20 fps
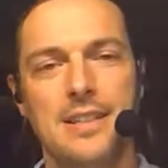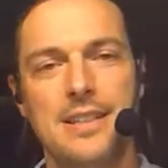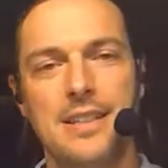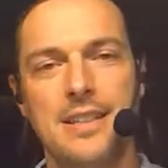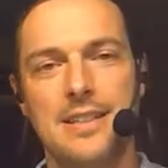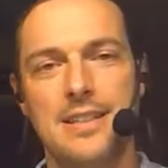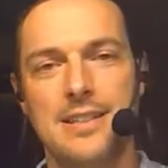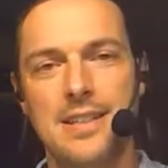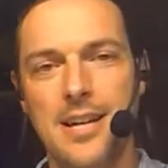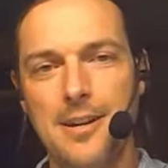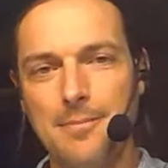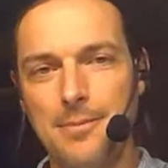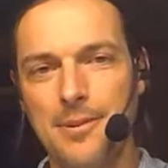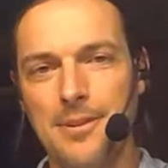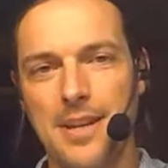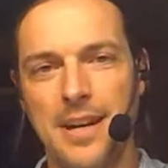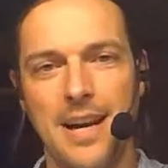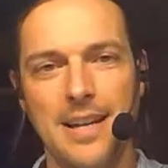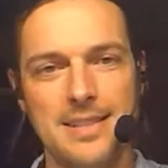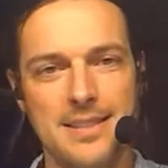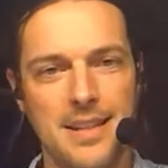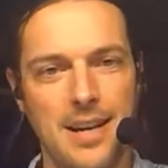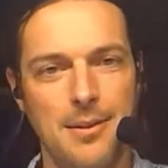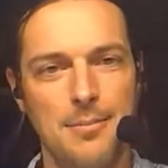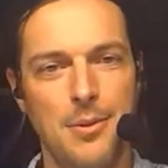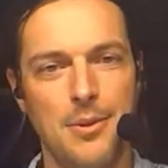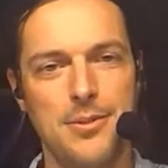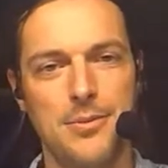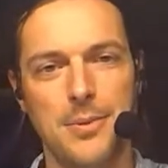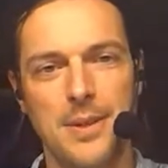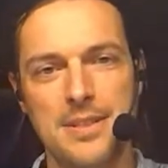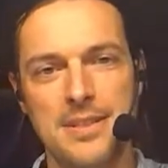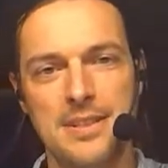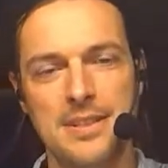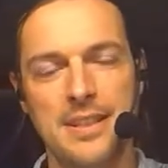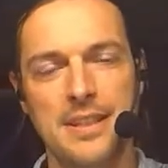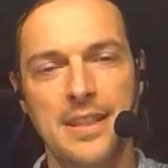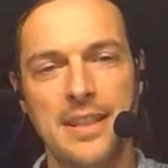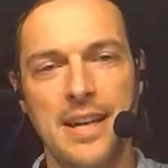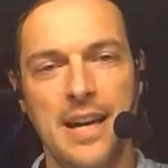The example that I saw most
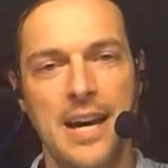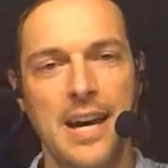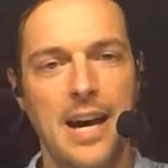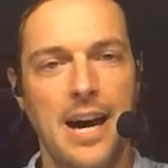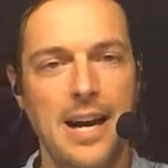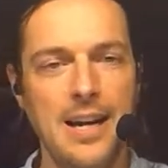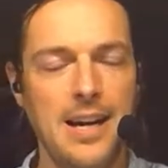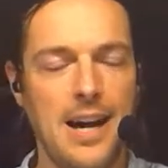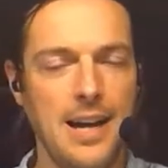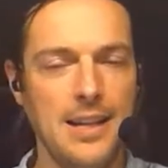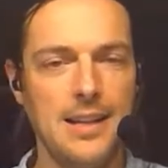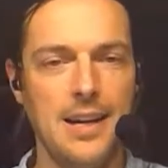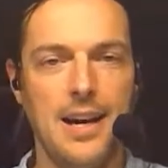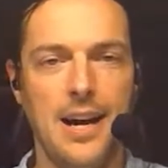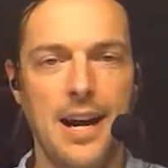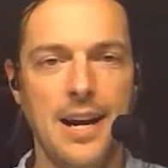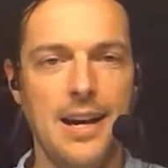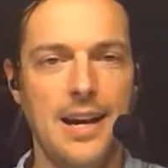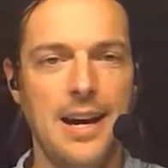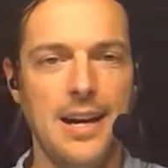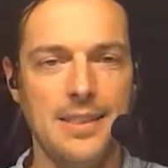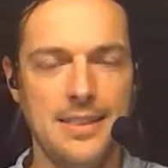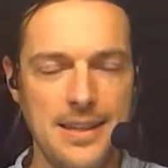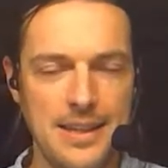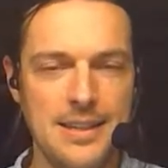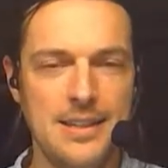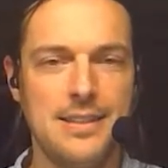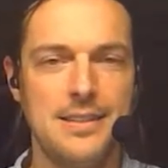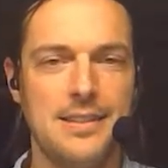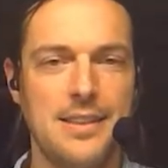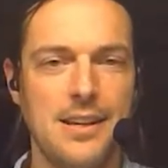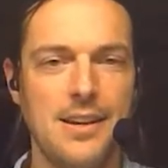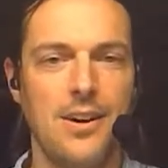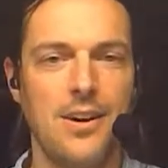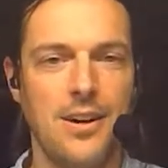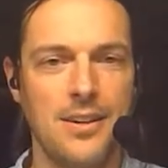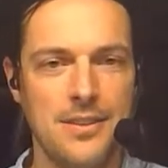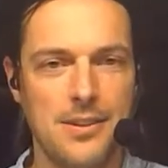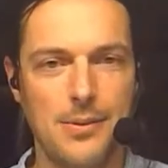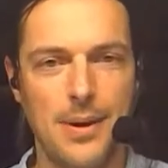recently, I I, I think they're
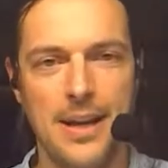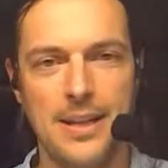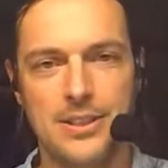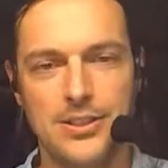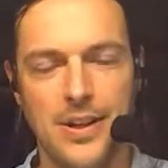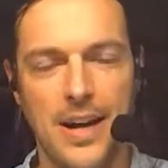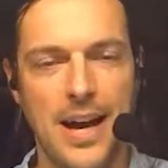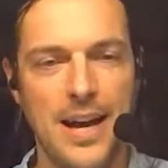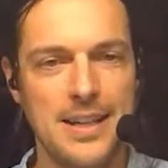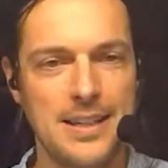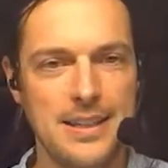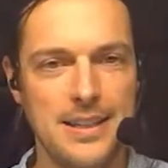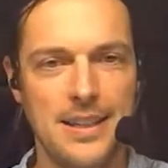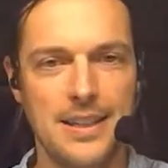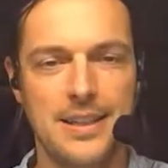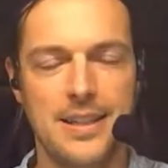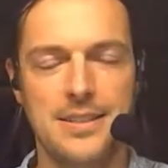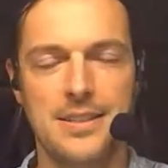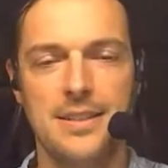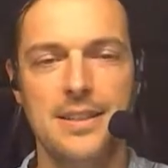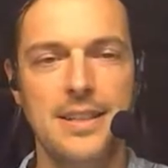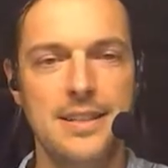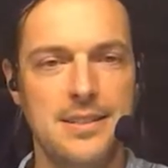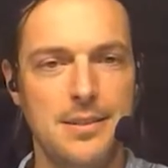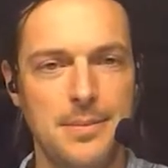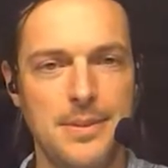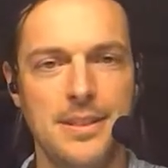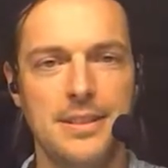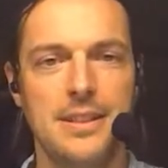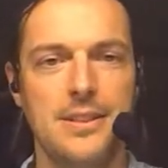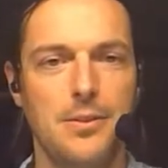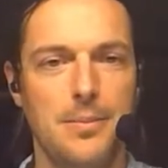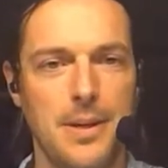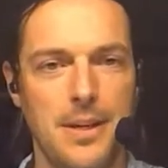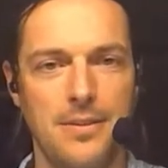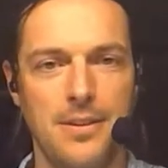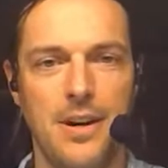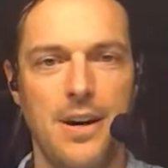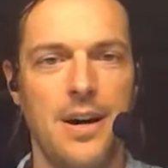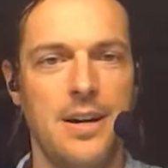on the right track because uh, there needs to be a little
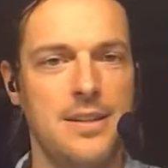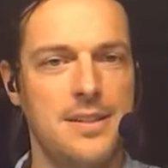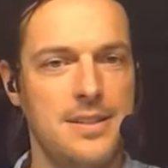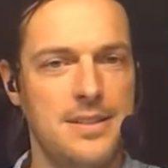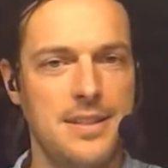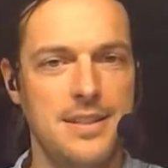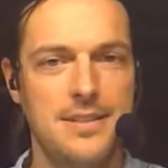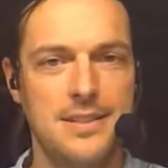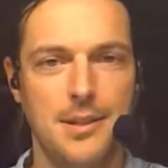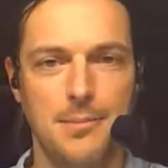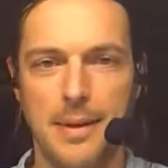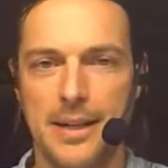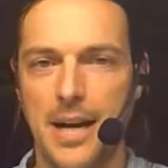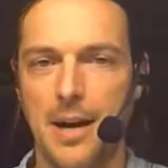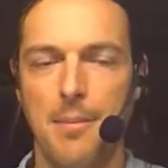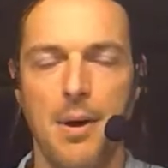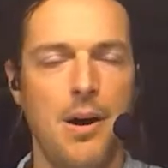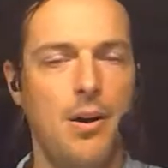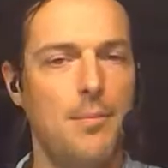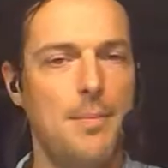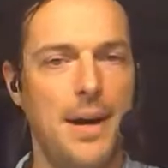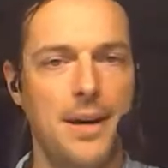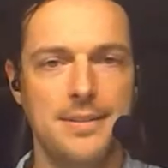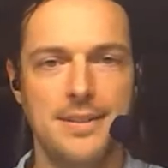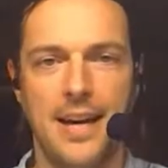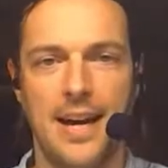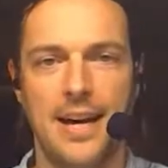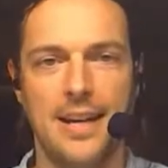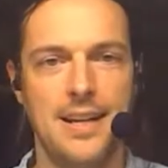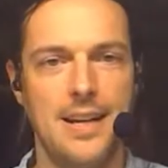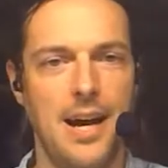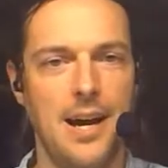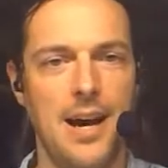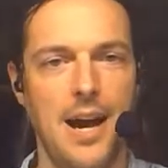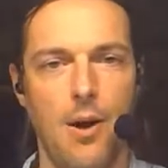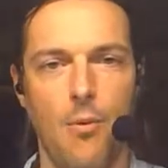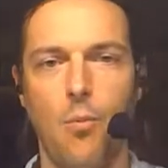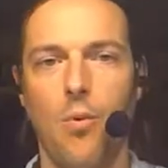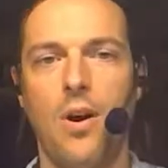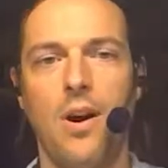bit of an honor system. Like I'm all about that. I,
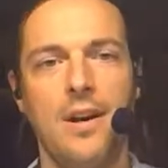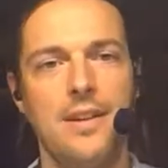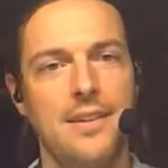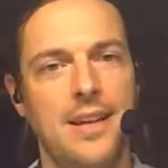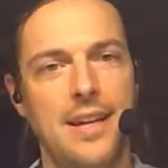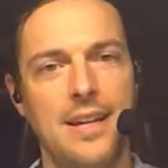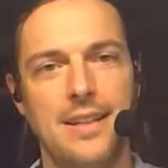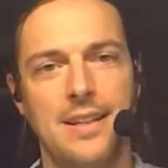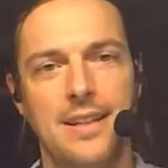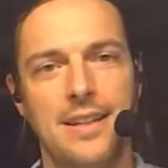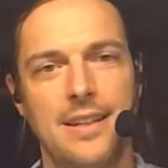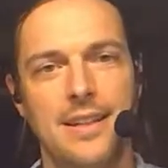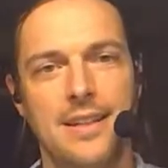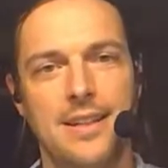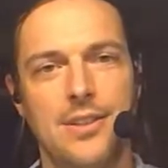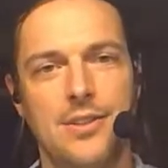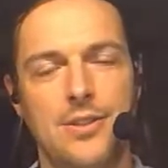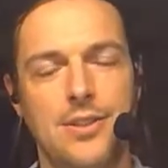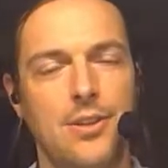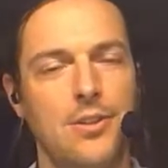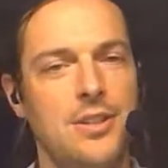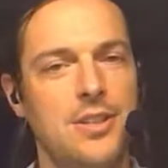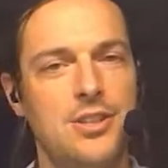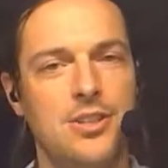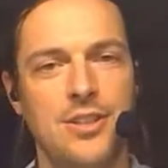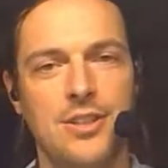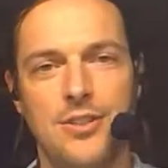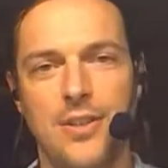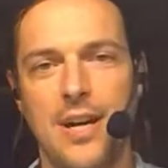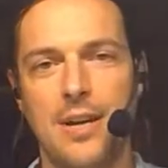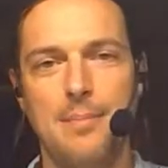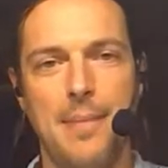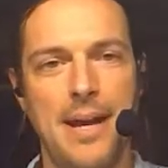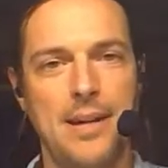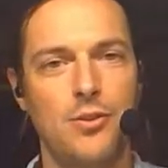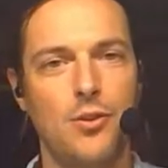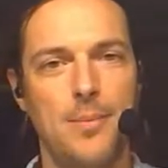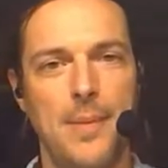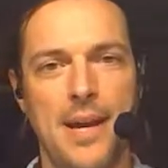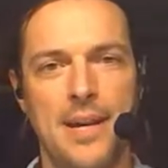I want like utilities shouldn't try and
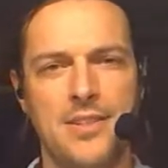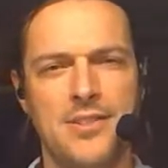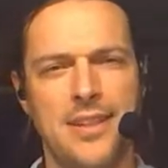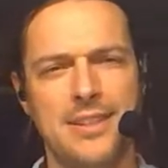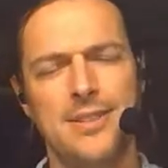micromanage.